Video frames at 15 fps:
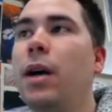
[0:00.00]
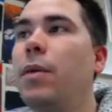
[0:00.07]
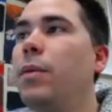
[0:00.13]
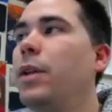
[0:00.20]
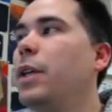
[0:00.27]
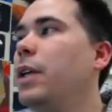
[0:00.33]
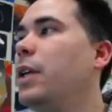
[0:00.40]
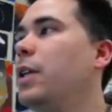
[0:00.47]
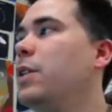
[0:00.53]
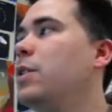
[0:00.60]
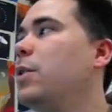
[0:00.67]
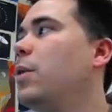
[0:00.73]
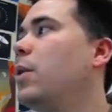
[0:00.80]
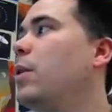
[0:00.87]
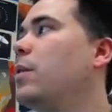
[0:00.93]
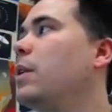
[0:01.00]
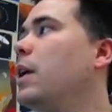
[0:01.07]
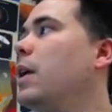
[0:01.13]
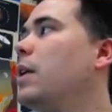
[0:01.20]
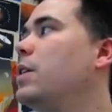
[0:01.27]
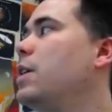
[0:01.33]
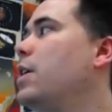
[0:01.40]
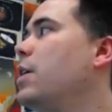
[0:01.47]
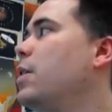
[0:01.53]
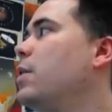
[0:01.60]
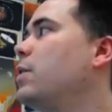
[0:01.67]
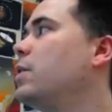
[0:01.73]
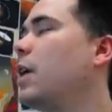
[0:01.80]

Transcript: really good tool to use,